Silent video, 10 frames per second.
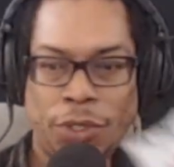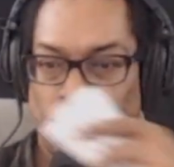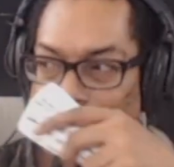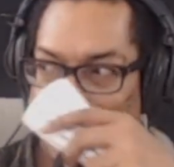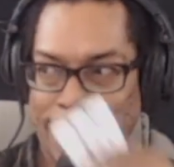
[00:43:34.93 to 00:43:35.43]

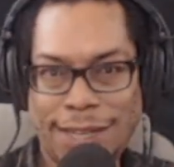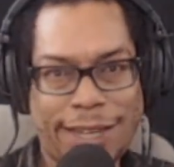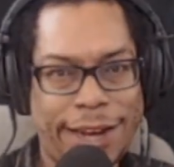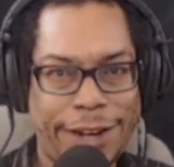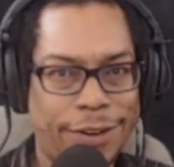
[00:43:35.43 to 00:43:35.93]
So when these guys
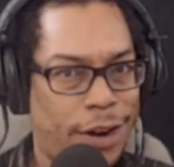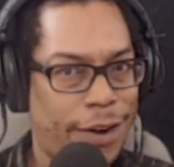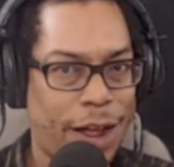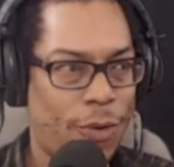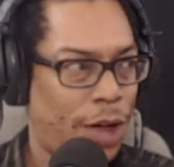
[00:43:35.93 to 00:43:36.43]
get here, all
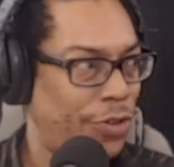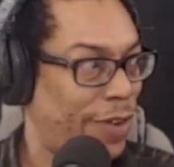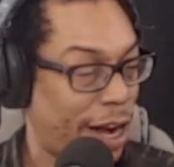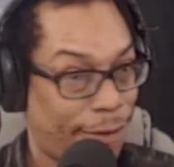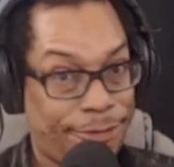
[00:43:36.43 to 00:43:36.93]
right, well, you've
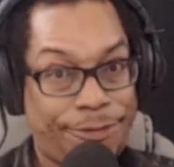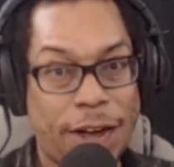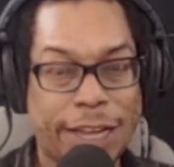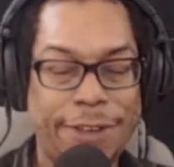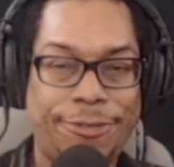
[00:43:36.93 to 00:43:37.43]
got a
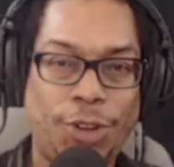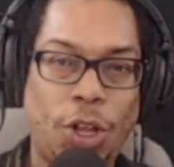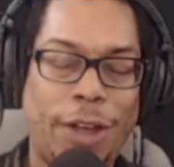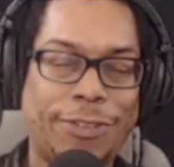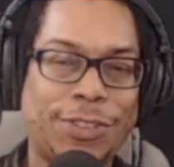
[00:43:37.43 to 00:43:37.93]
fucking
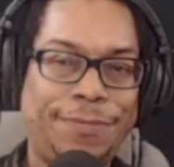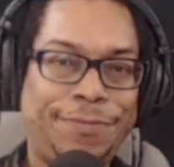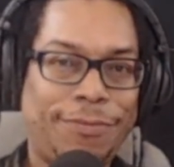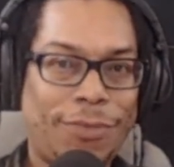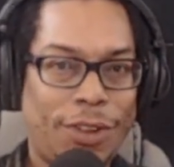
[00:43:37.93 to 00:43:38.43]
full
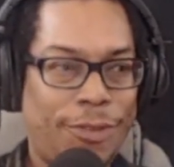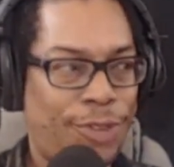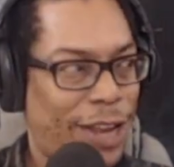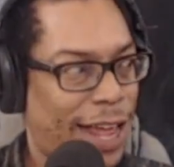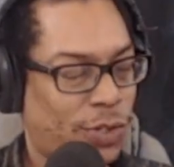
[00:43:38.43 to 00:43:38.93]

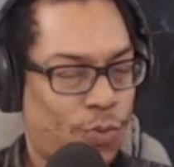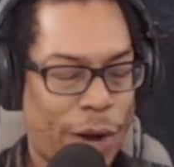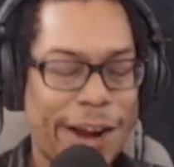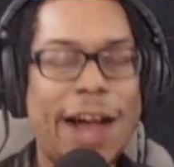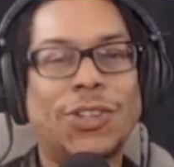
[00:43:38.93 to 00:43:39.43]
ass
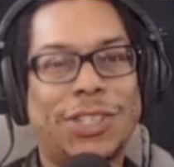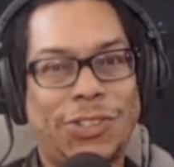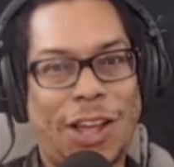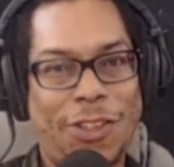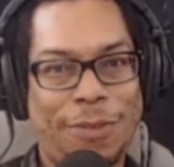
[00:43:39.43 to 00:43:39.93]
warehouse to
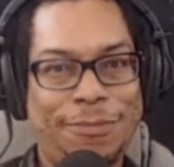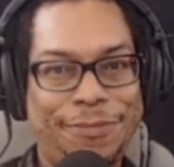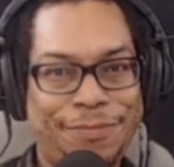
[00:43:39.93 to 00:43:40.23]
sell them.